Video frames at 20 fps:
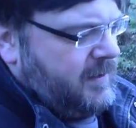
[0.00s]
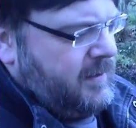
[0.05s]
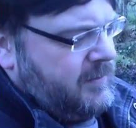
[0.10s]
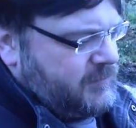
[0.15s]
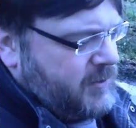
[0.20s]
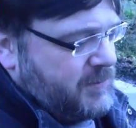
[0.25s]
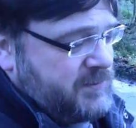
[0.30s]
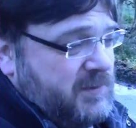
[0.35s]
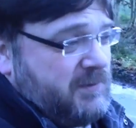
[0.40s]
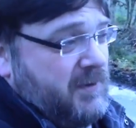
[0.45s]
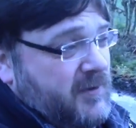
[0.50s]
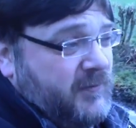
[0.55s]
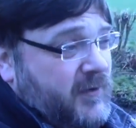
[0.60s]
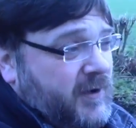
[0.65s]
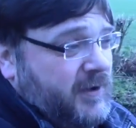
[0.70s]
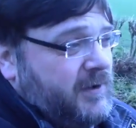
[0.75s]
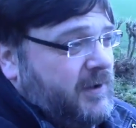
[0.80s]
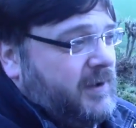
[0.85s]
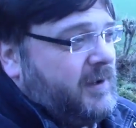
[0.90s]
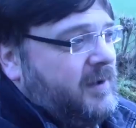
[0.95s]
Dropped him off
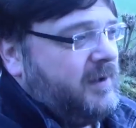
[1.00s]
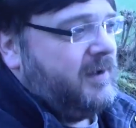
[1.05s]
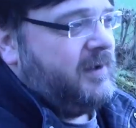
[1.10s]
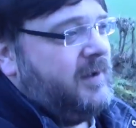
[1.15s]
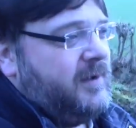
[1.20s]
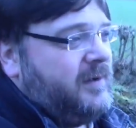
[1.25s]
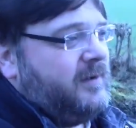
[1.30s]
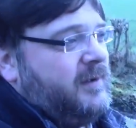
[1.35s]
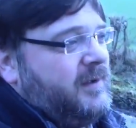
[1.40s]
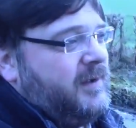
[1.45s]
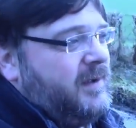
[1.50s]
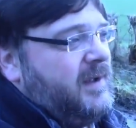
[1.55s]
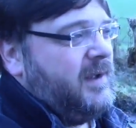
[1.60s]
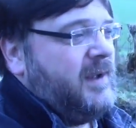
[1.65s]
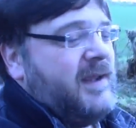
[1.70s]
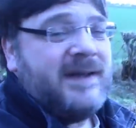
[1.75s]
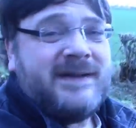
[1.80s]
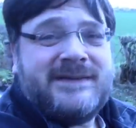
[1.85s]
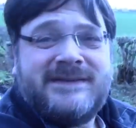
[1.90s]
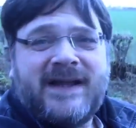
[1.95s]
on
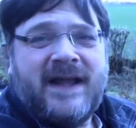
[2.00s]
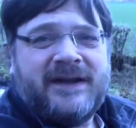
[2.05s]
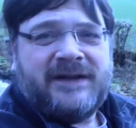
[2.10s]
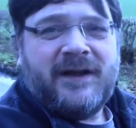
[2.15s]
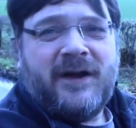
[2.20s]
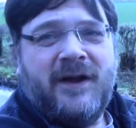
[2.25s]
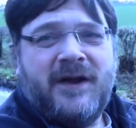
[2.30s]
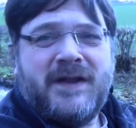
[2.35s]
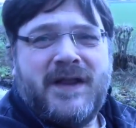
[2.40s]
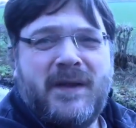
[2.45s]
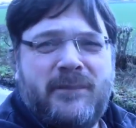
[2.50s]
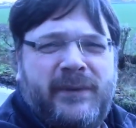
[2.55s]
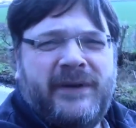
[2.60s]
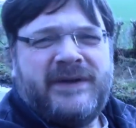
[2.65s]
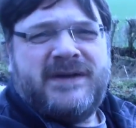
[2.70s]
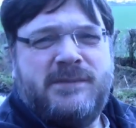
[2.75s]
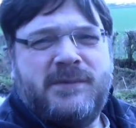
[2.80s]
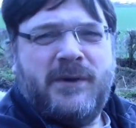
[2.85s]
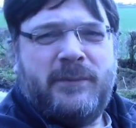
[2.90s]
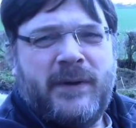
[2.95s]
Saturday night, then
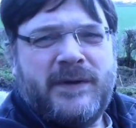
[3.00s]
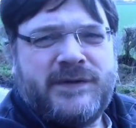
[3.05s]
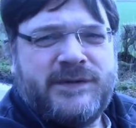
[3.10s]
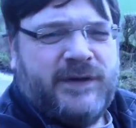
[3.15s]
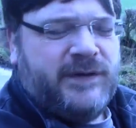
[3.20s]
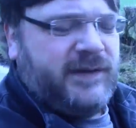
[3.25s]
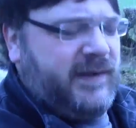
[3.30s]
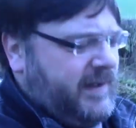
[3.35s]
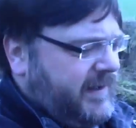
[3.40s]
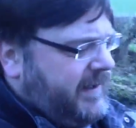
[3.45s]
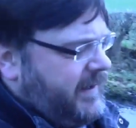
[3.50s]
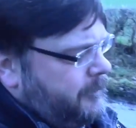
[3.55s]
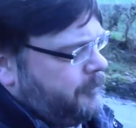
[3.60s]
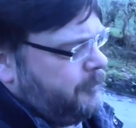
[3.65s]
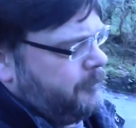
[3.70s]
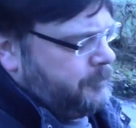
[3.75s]
picked him up on Sunday again.